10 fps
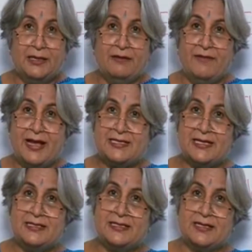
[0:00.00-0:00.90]
the
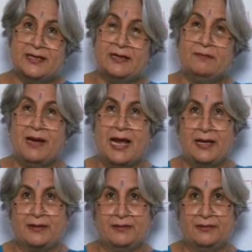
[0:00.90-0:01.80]
vessels turn
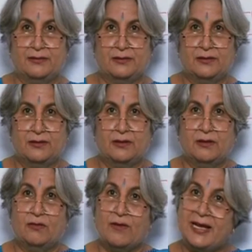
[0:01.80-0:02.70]
black.
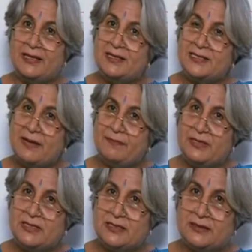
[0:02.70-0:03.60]
Why this happens?